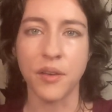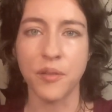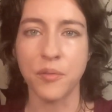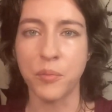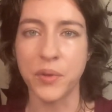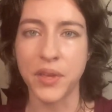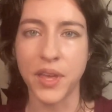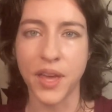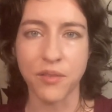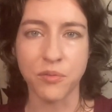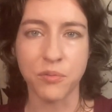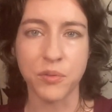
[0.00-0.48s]

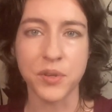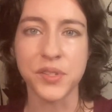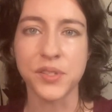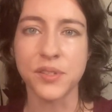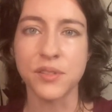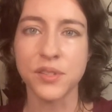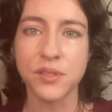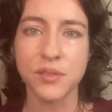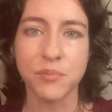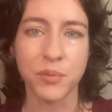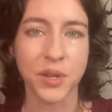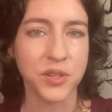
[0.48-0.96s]
We have
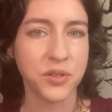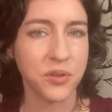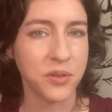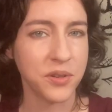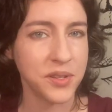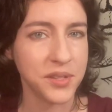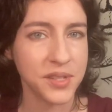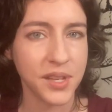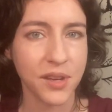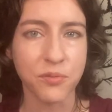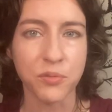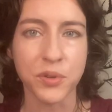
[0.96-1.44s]
reasons, my
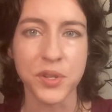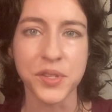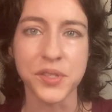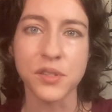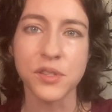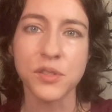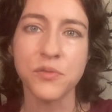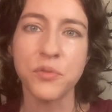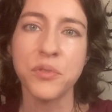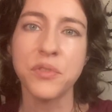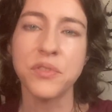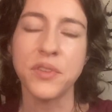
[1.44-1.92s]
attorneys have
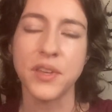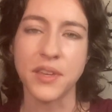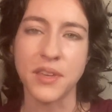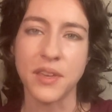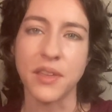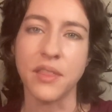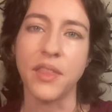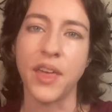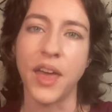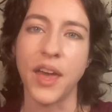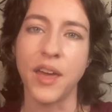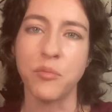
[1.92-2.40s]
reasons for
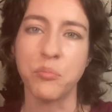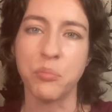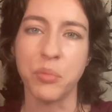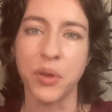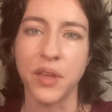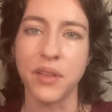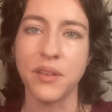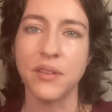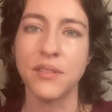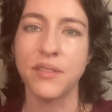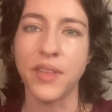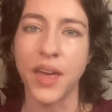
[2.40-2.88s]
thinking that,
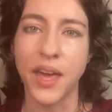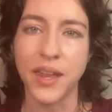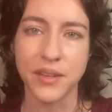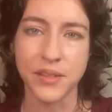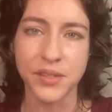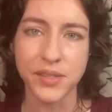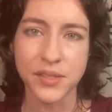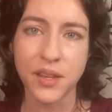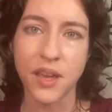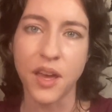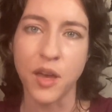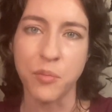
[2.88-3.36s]
but that
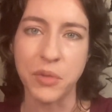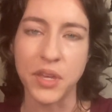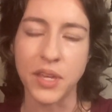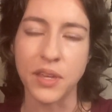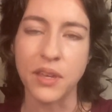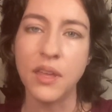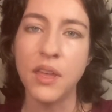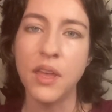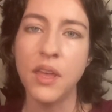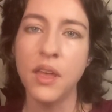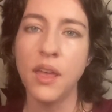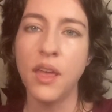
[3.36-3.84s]
is coming.